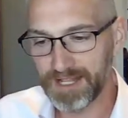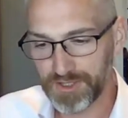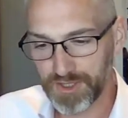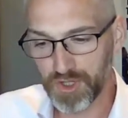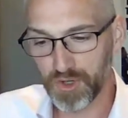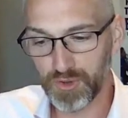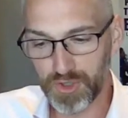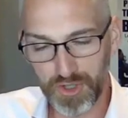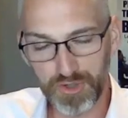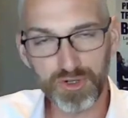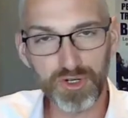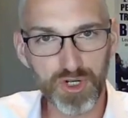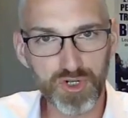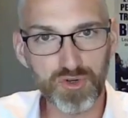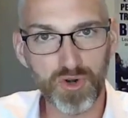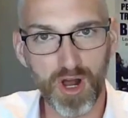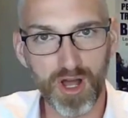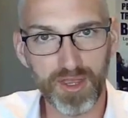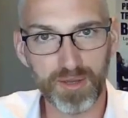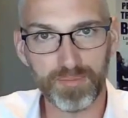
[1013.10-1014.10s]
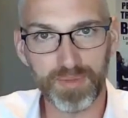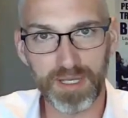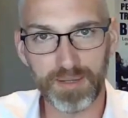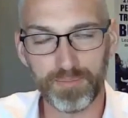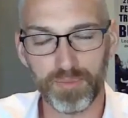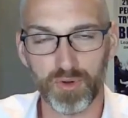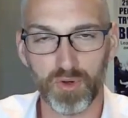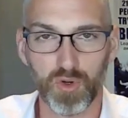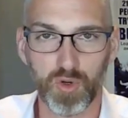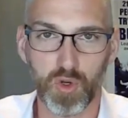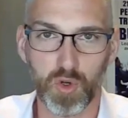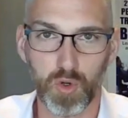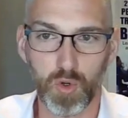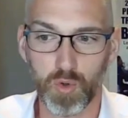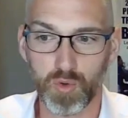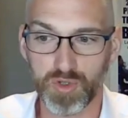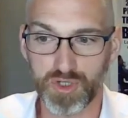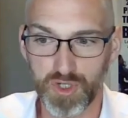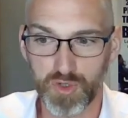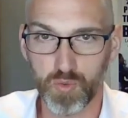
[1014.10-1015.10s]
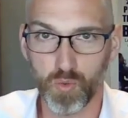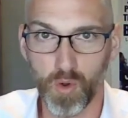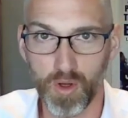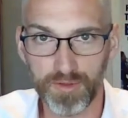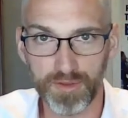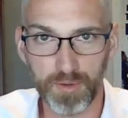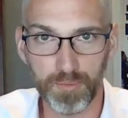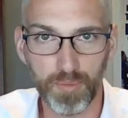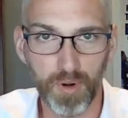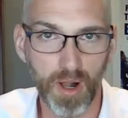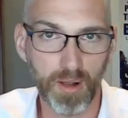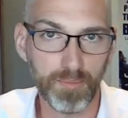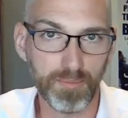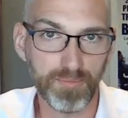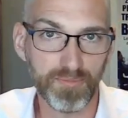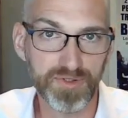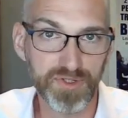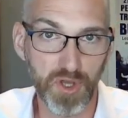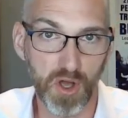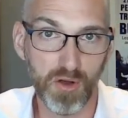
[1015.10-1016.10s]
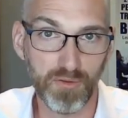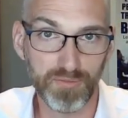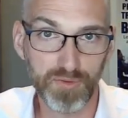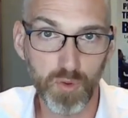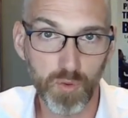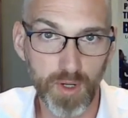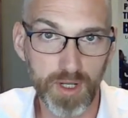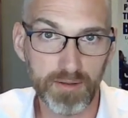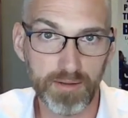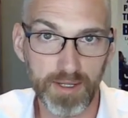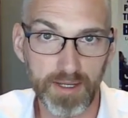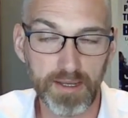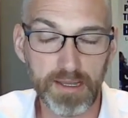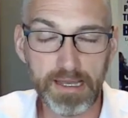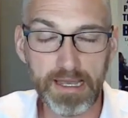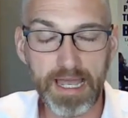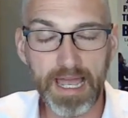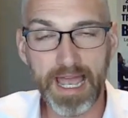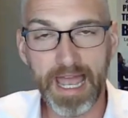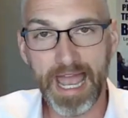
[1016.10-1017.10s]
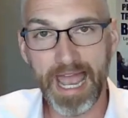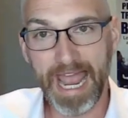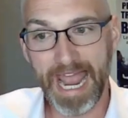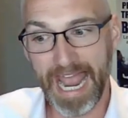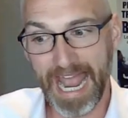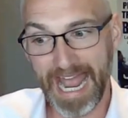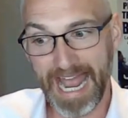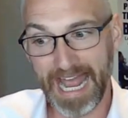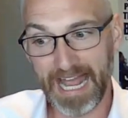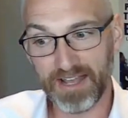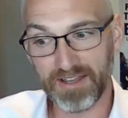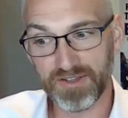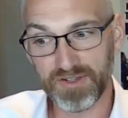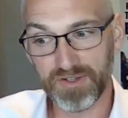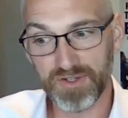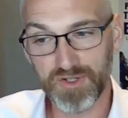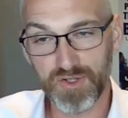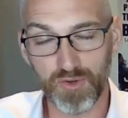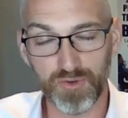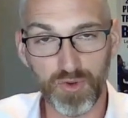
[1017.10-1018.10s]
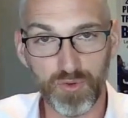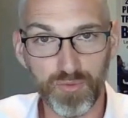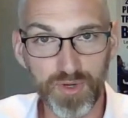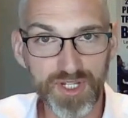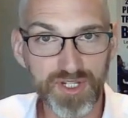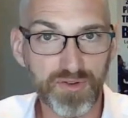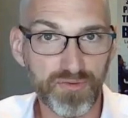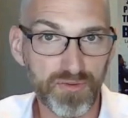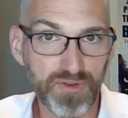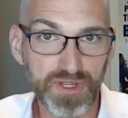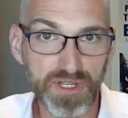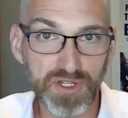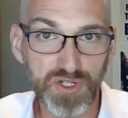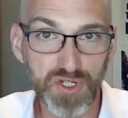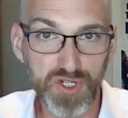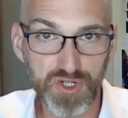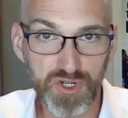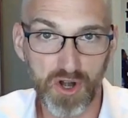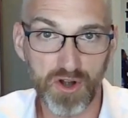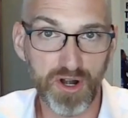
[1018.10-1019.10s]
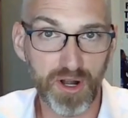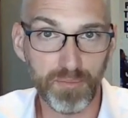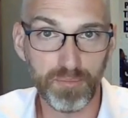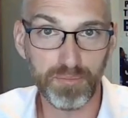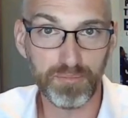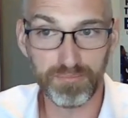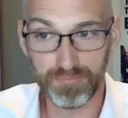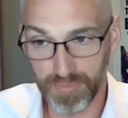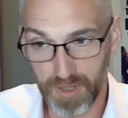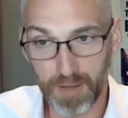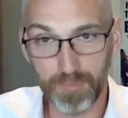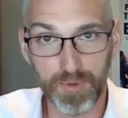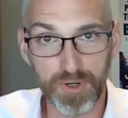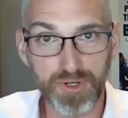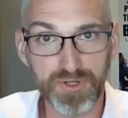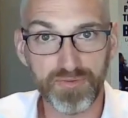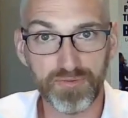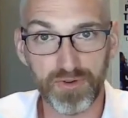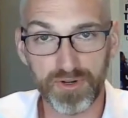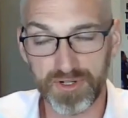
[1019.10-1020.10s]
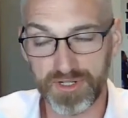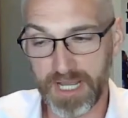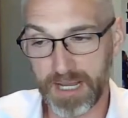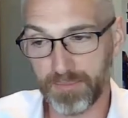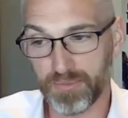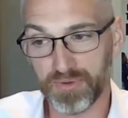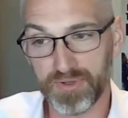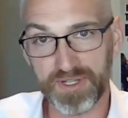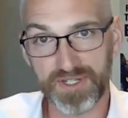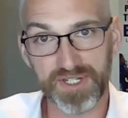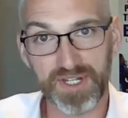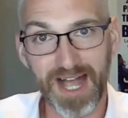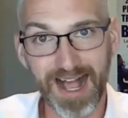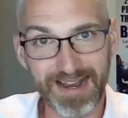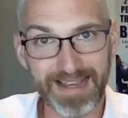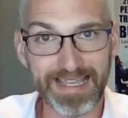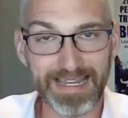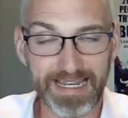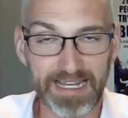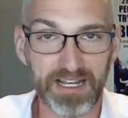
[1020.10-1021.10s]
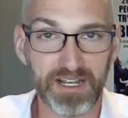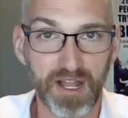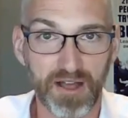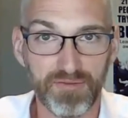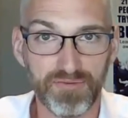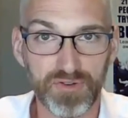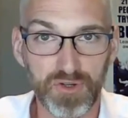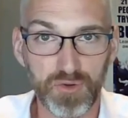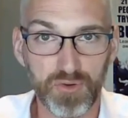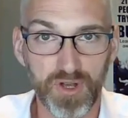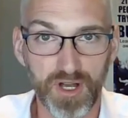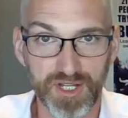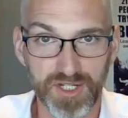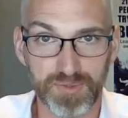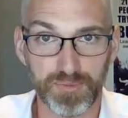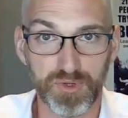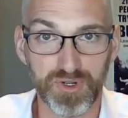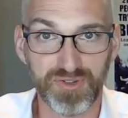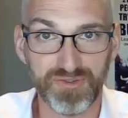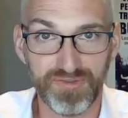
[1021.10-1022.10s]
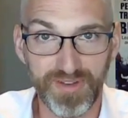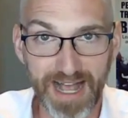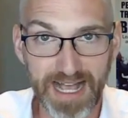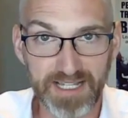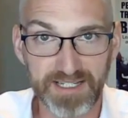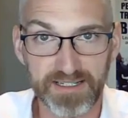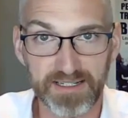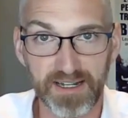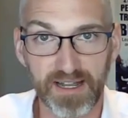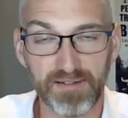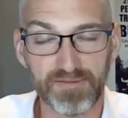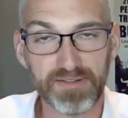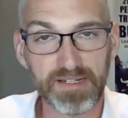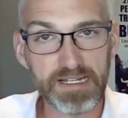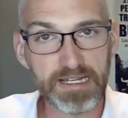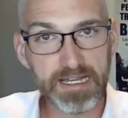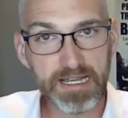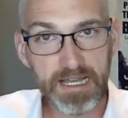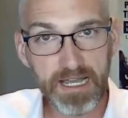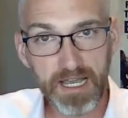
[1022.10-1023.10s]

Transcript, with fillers: and so you're going to draw the people who just want their problem solved quickly and so the risk for these startup plumbers for example is not getting enough new customers fast enough